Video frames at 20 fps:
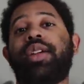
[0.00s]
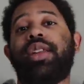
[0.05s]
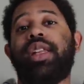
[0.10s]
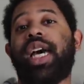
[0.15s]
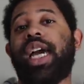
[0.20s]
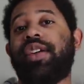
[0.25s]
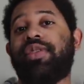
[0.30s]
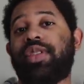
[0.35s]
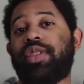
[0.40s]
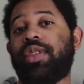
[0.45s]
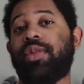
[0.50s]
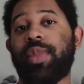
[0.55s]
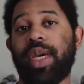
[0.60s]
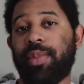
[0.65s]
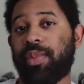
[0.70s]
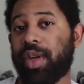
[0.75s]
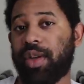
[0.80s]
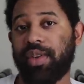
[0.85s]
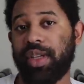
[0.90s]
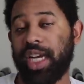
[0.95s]
your life to a
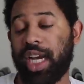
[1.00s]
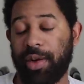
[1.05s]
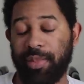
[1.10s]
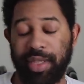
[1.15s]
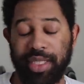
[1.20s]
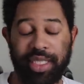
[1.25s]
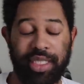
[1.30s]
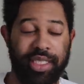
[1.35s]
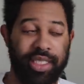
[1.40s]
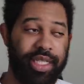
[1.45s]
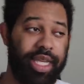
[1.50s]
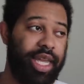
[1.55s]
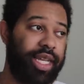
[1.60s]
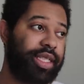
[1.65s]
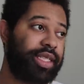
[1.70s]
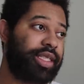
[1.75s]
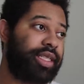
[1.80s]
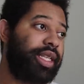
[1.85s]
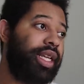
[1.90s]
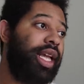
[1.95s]
member of the opposite
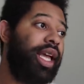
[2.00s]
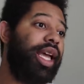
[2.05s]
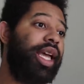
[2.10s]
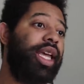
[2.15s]
sex,